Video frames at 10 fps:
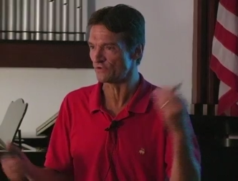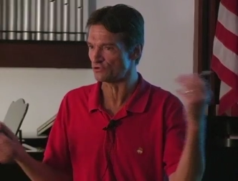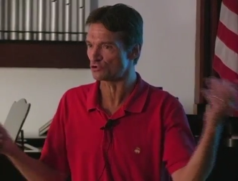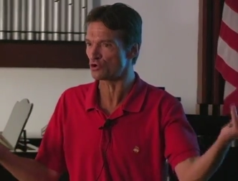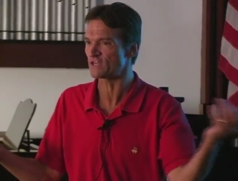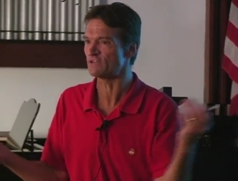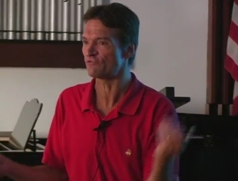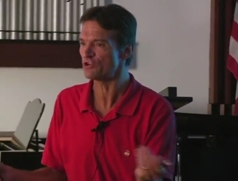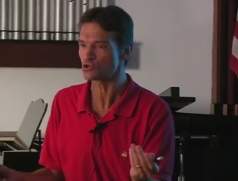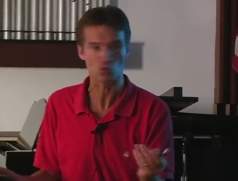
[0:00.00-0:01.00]
if you took in
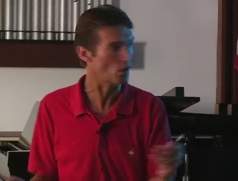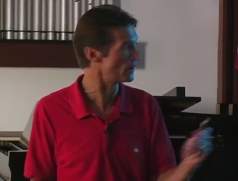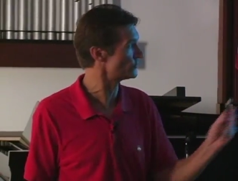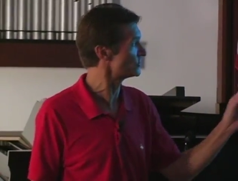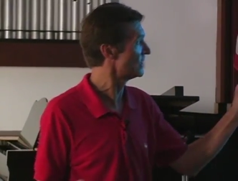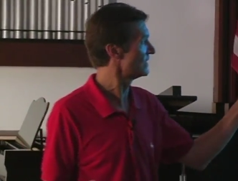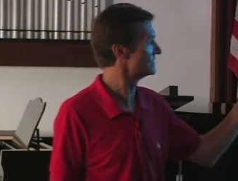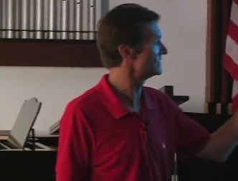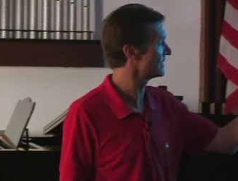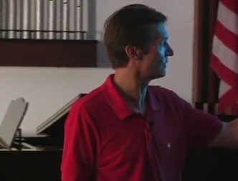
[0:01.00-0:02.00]
fish oils,
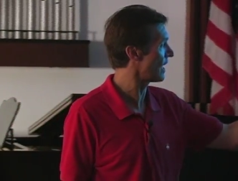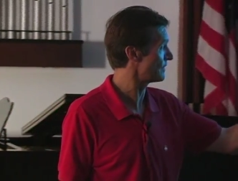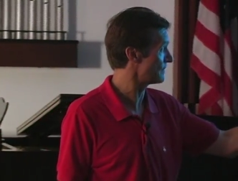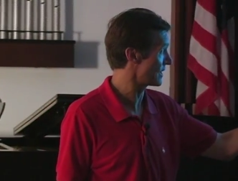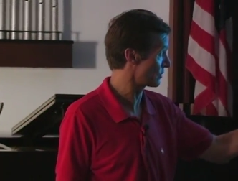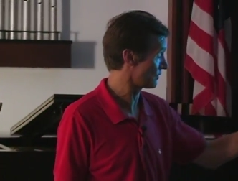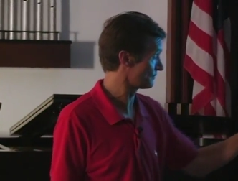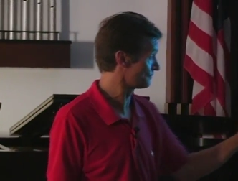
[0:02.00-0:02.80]
you did a lot better.